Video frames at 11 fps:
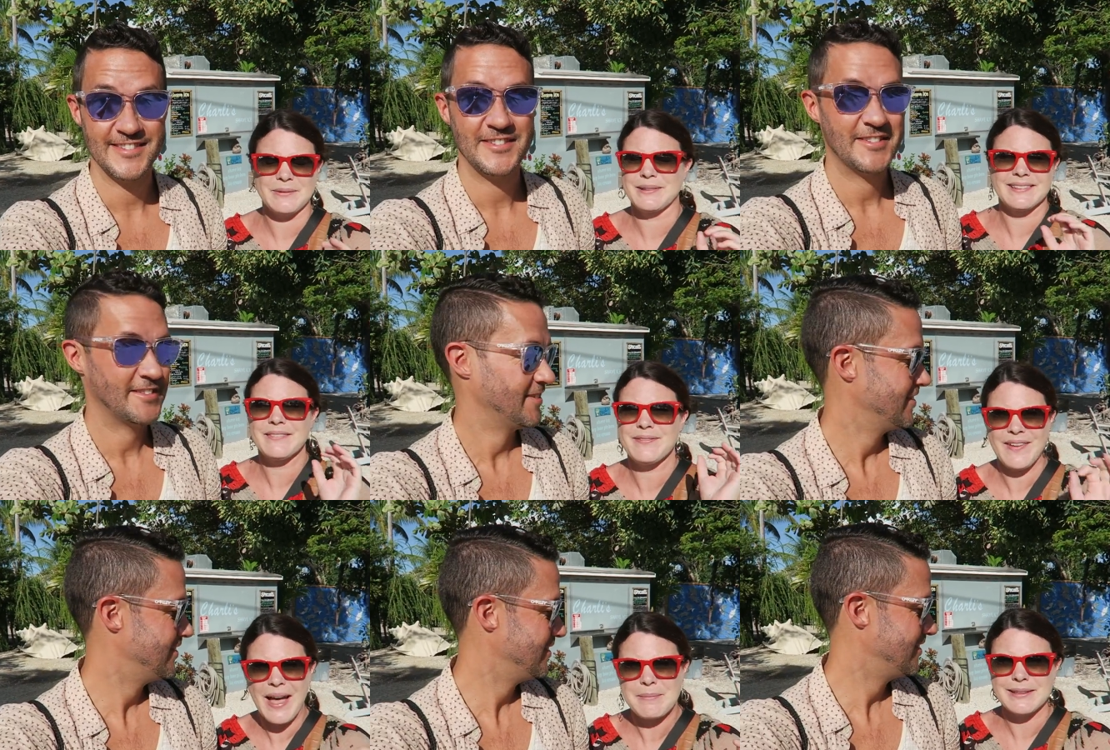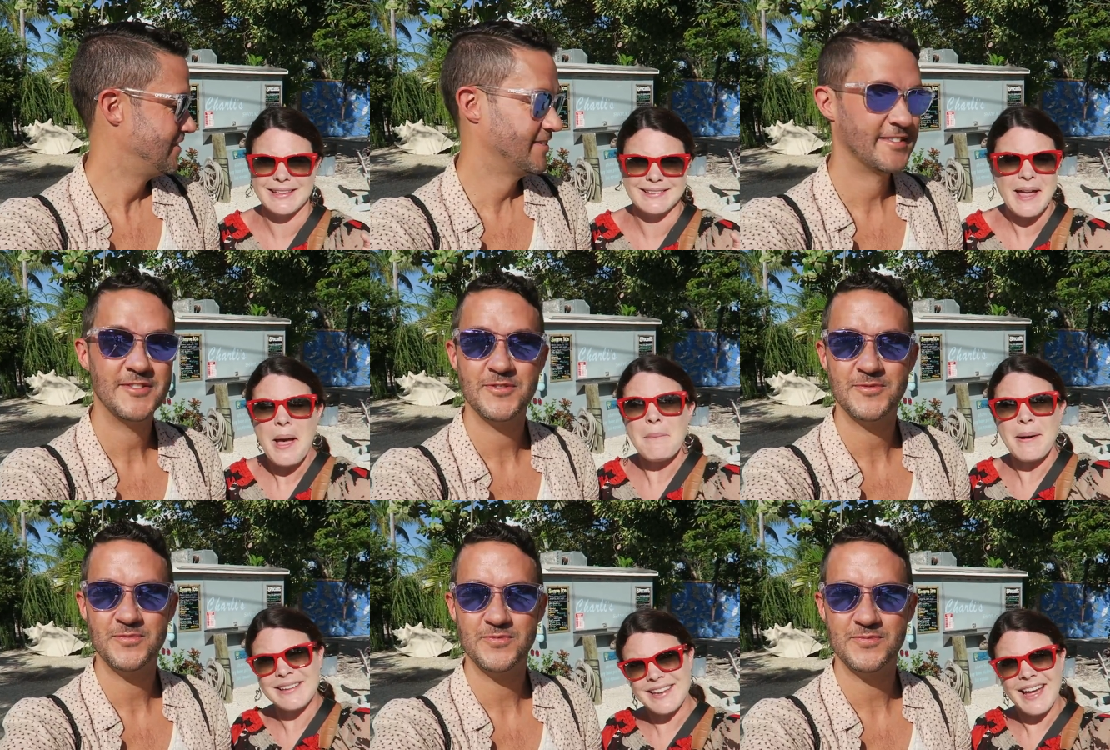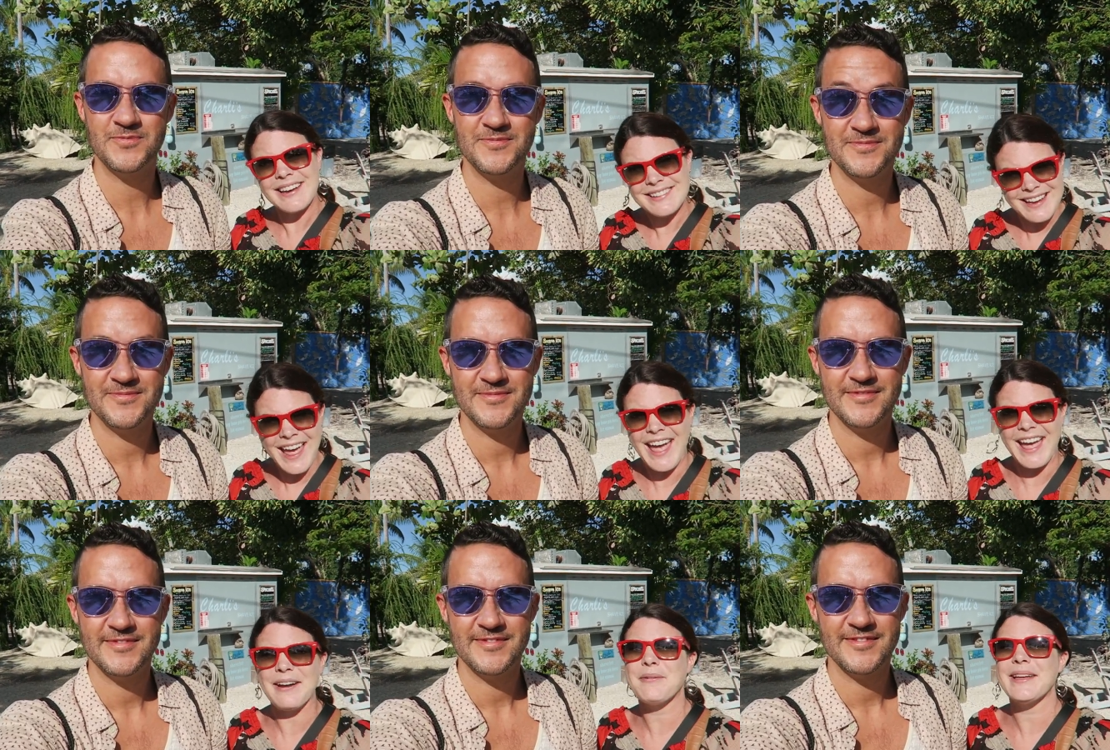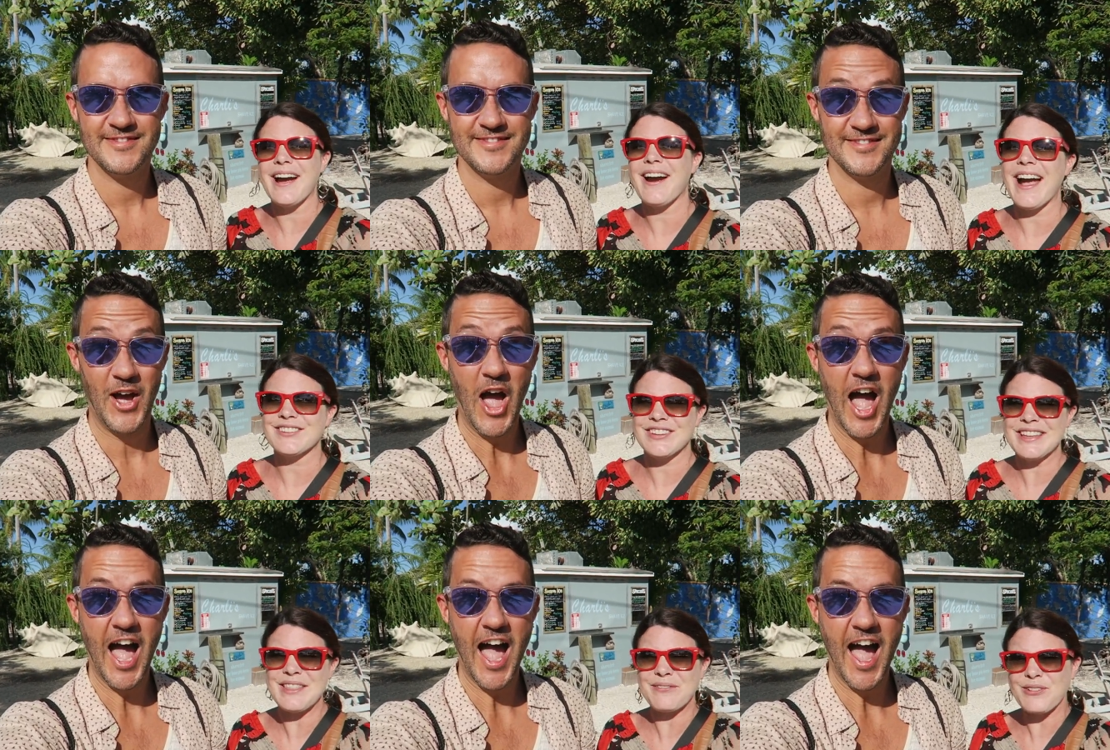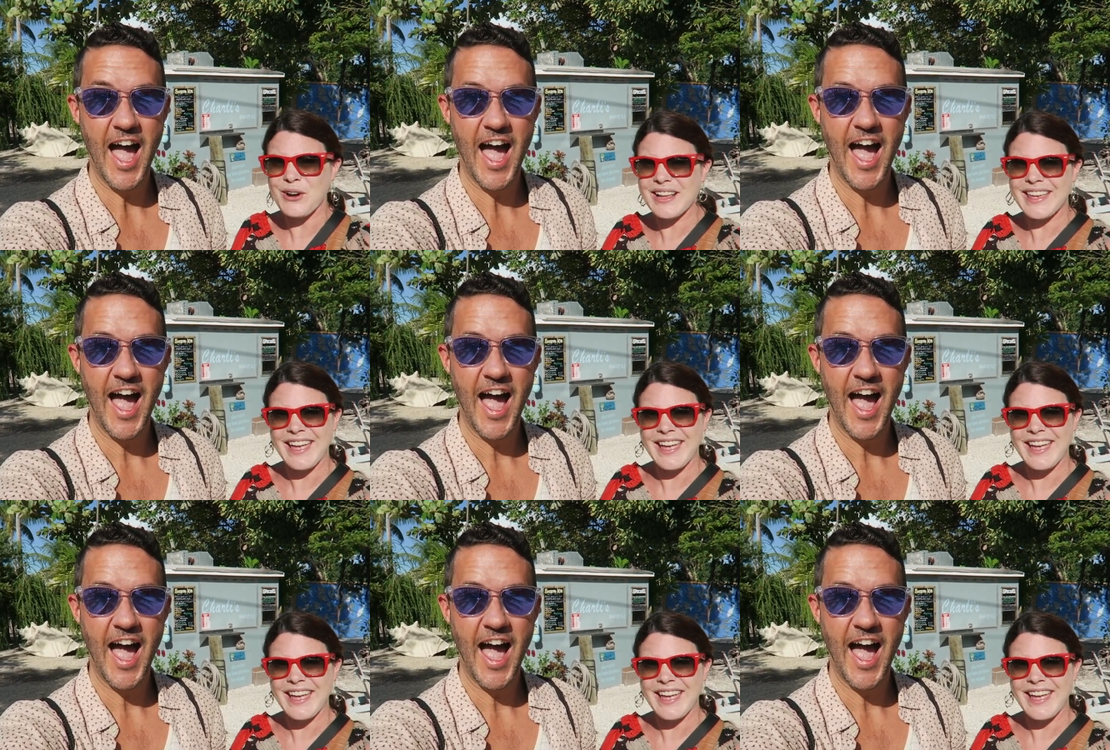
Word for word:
Speaker 1: It was fabulous. But today we are actually in the Florida